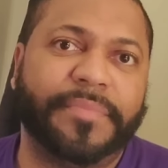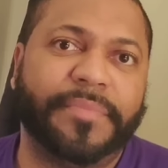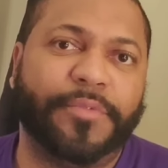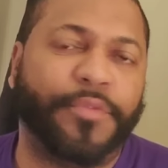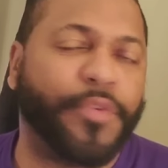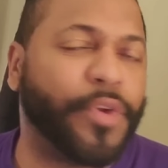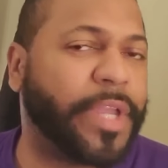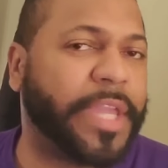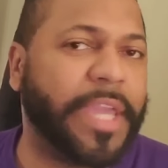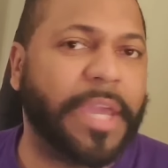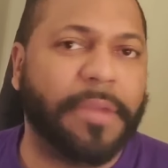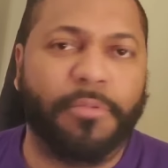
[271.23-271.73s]

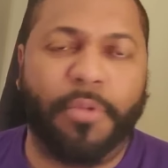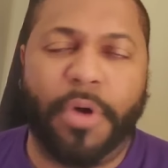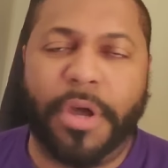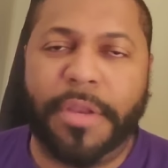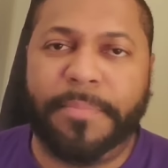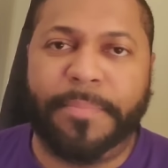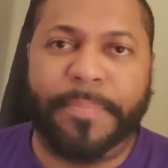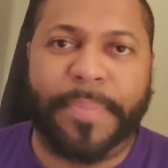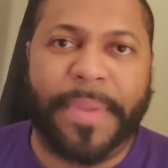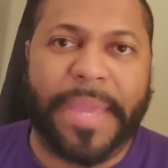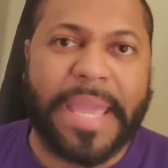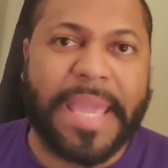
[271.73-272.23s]
Forget
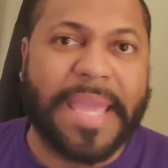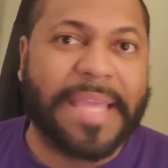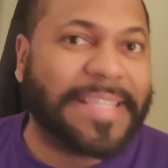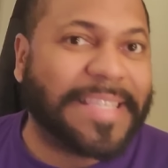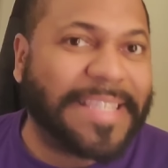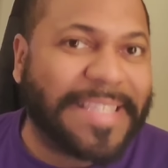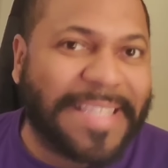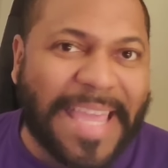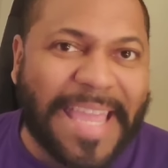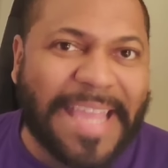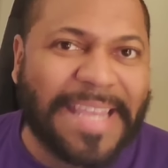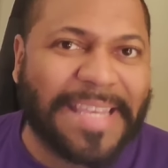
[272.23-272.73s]
what B and
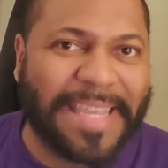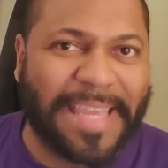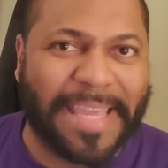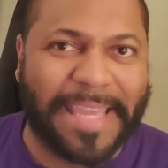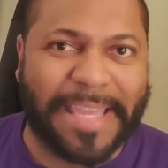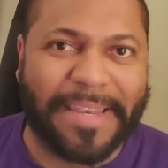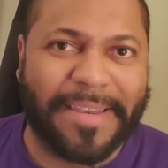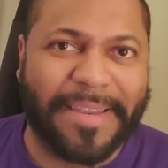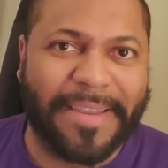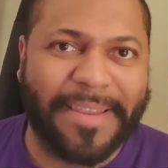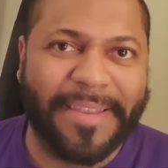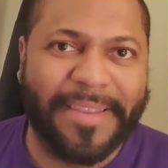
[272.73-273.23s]
C
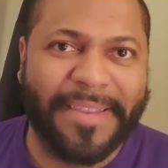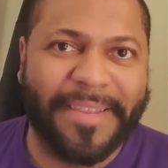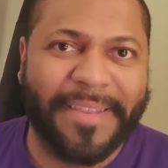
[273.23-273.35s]
did.